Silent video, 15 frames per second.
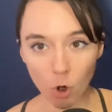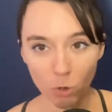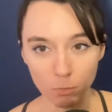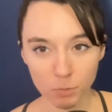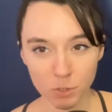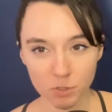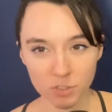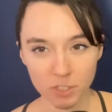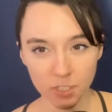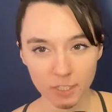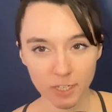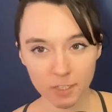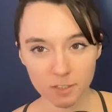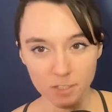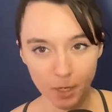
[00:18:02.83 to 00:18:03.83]
music
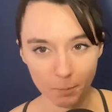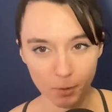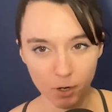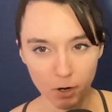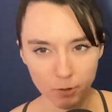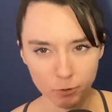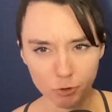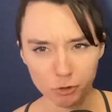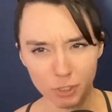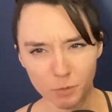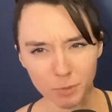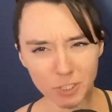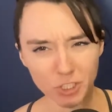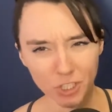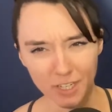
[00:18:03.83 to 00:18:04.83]
except country,
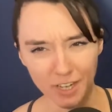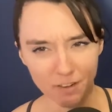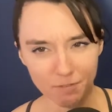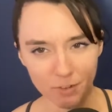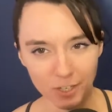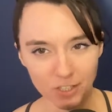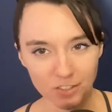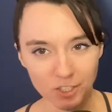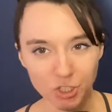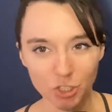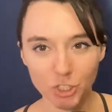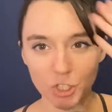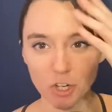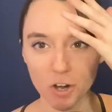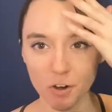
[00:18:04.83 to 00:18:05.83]
which like I feel like is such a
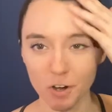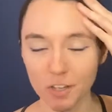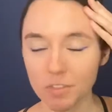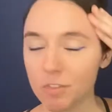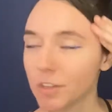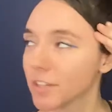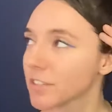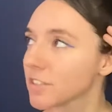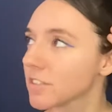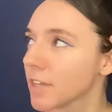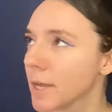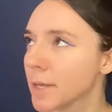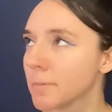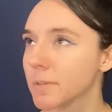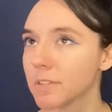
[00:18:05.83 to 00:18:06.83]
generic thing to
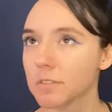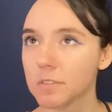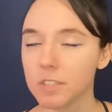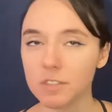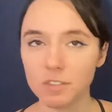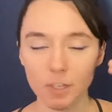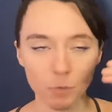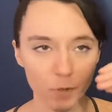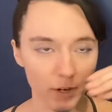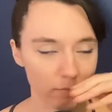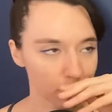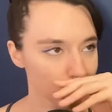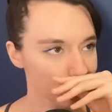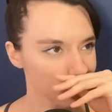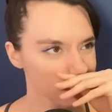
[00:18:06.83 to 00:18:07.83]
say. It's like what
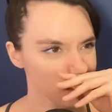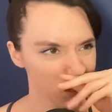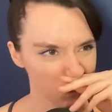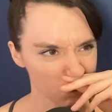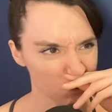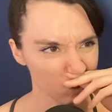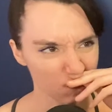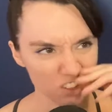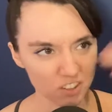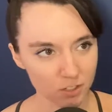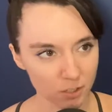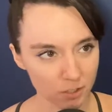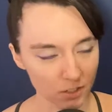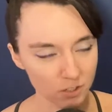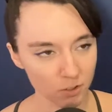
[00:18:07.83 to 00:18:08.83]
everybody says
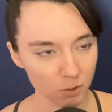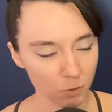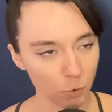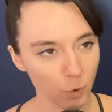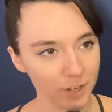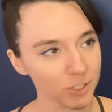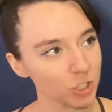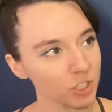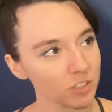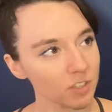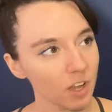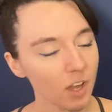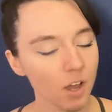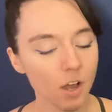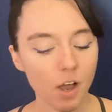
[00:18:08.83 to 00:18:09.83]
in their questions,
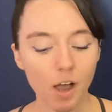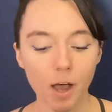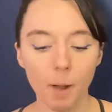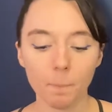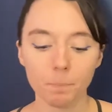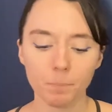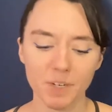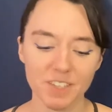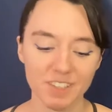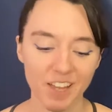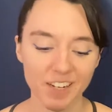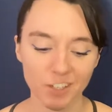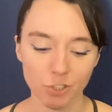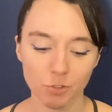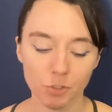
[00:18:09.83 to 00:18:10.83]
but it's
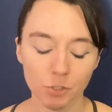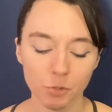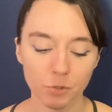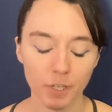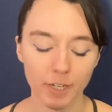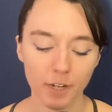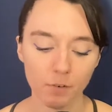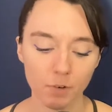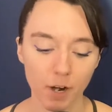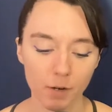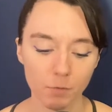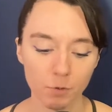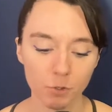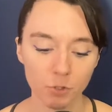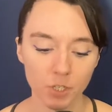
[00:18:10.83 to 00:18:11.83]
kind of true. Like I
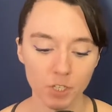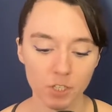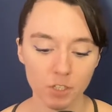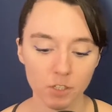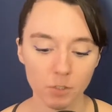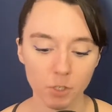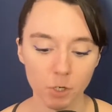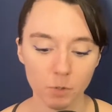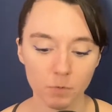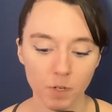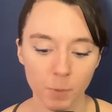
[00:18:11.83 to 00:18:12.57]
really, you know,